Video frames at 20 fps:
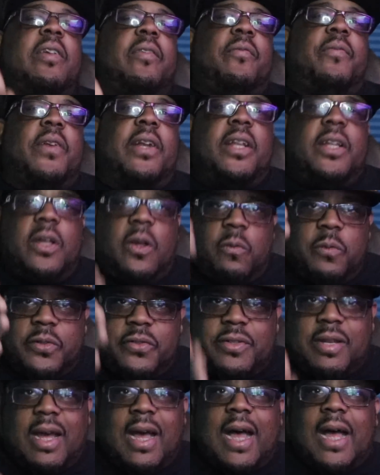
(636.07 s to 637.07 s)
video is
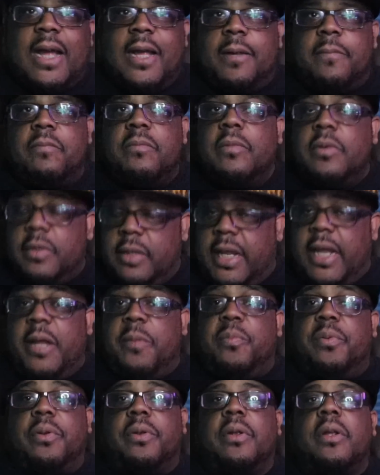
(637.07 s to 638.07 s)
time,
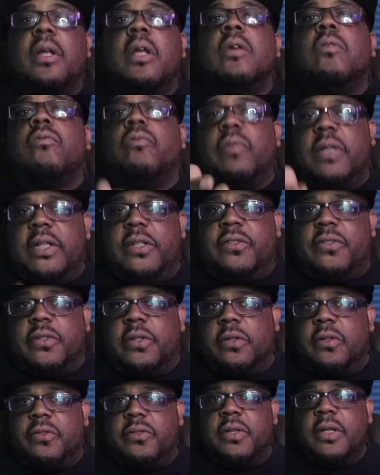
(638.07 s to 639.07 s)
labor,
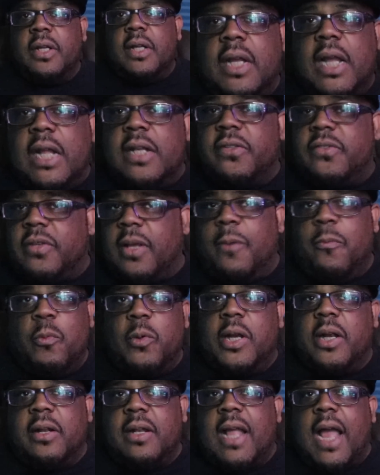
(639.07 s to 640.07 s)
research, and some
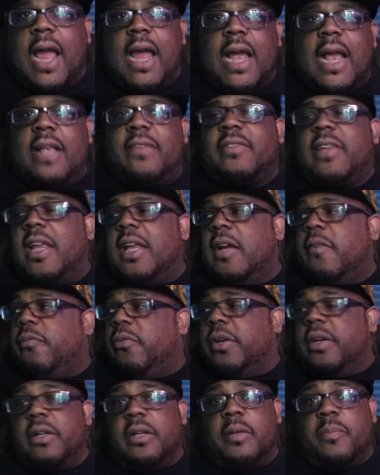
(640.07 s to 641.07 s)
weird guy asking if we're
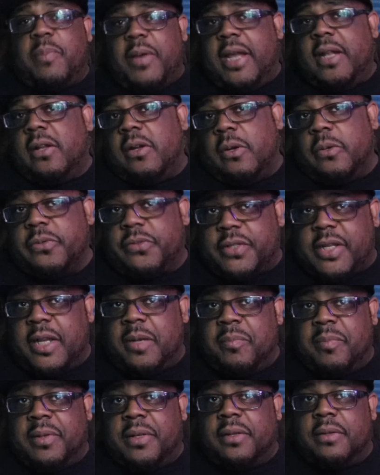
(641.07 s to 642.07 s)
gonna pay the
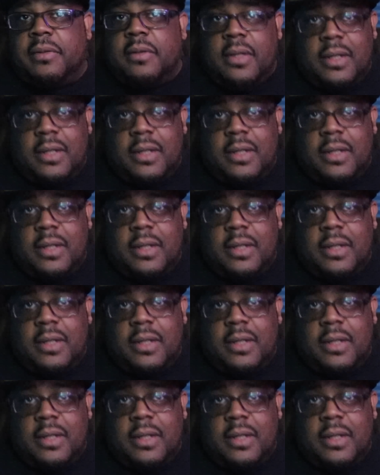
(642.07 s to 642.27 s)
hosting bill.